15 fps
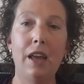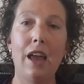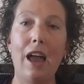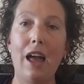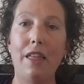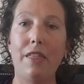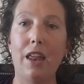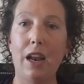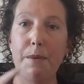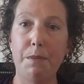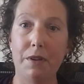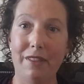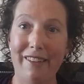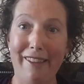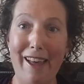And then I
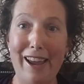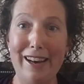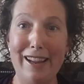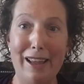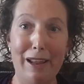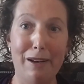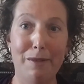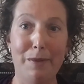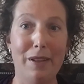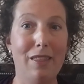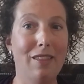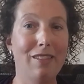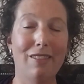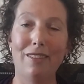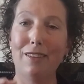put the line in with
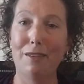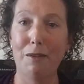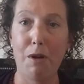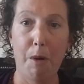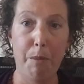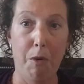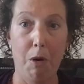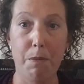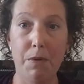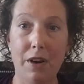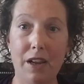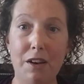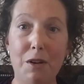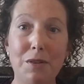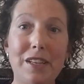the
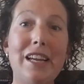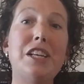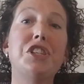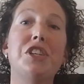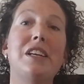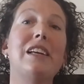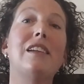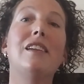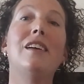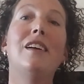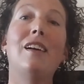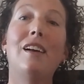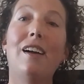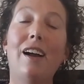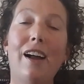appropriate notation
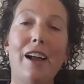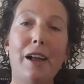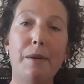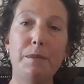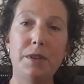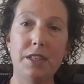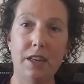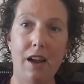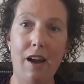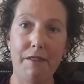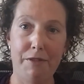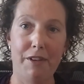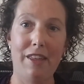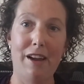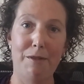um, to
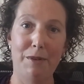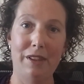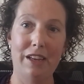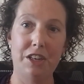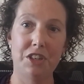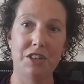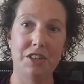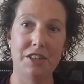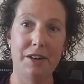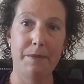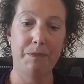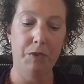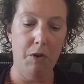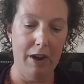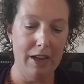cover that relationship,
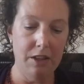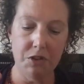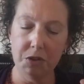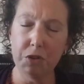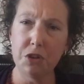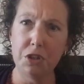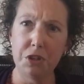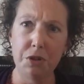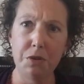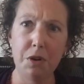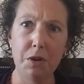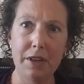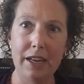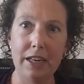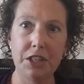right? And so there's two
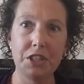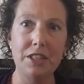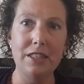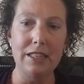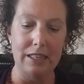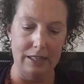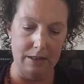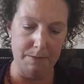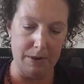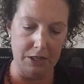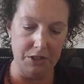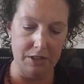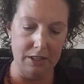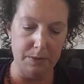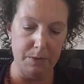notations. I didn't
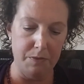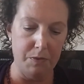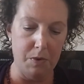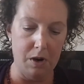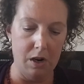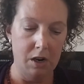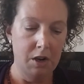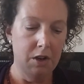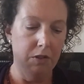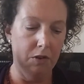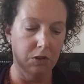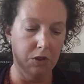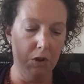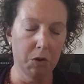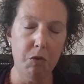mention this before.
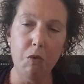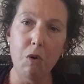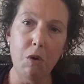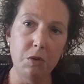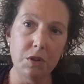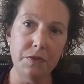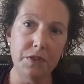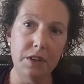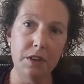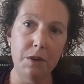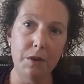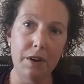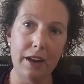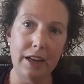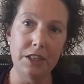There's the crow's foot
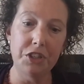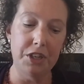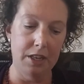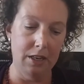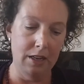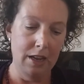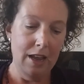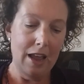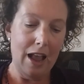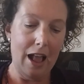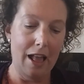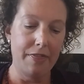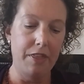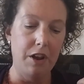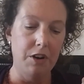notation
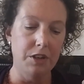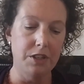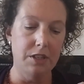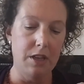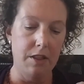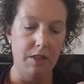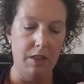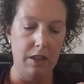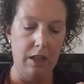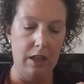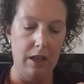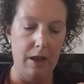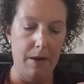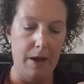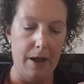and there's
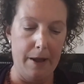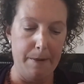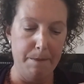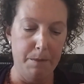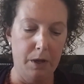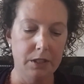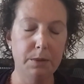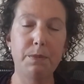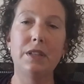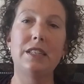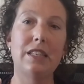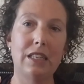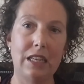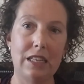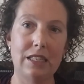the um,
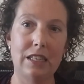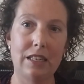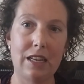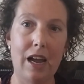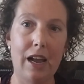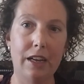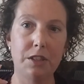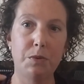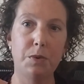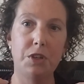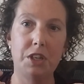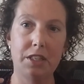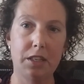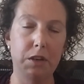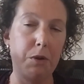multiplicity syntax, which
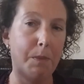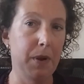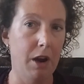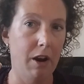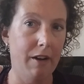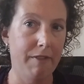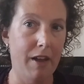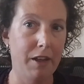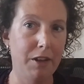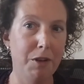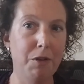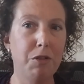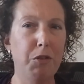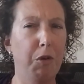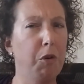has a numeric
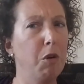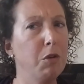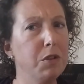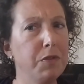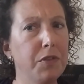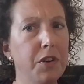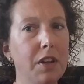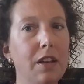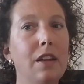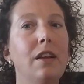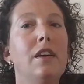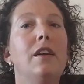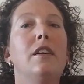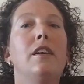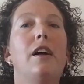value. So crow's foot
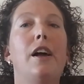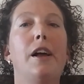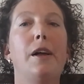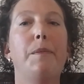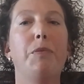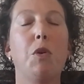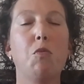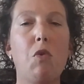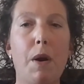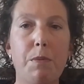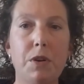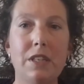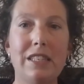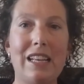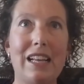um,
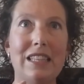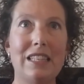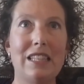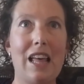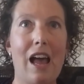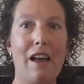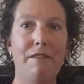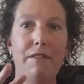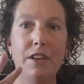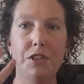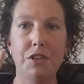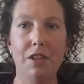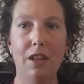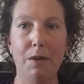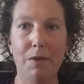represents that
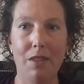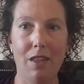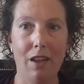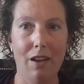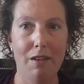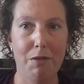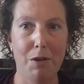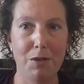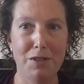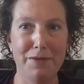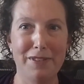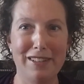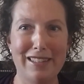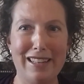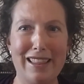visually with like crow's
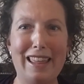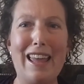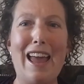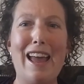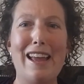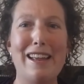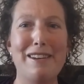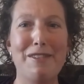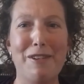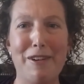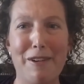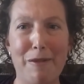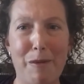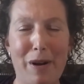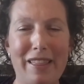foots at the end
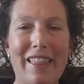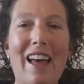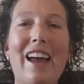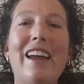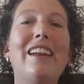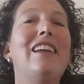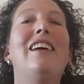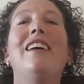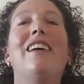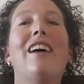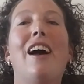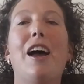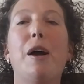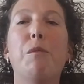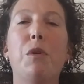or one line,
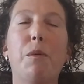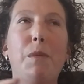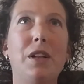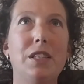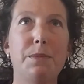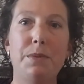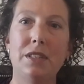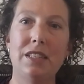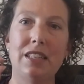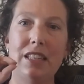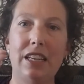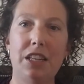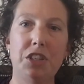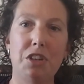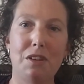um, where
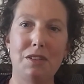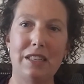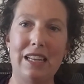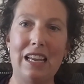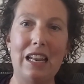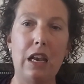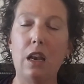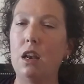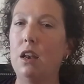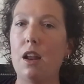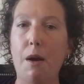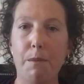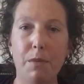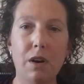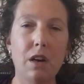multiplicity shows it in
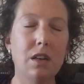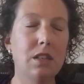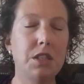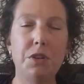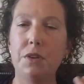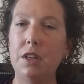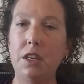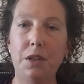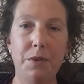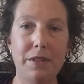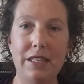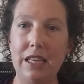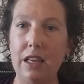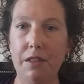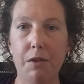numbers. You can use
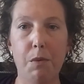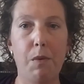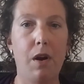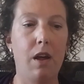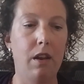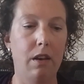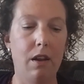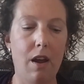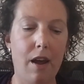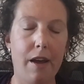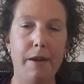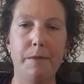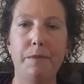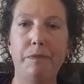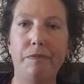use either one.
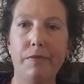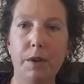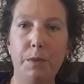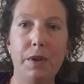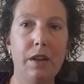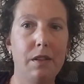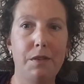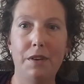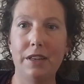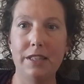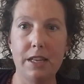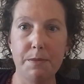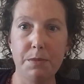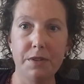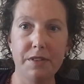Um, we include
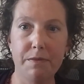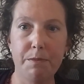examples of